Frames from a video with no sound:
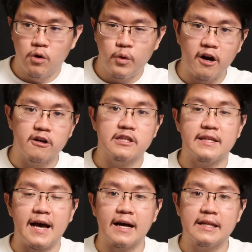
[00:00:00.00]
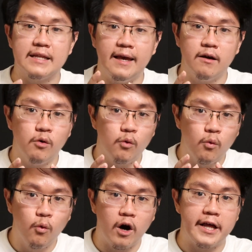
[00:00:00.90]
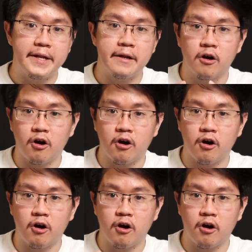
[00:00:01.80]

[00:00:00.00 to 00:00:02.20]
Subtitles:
we are tackling one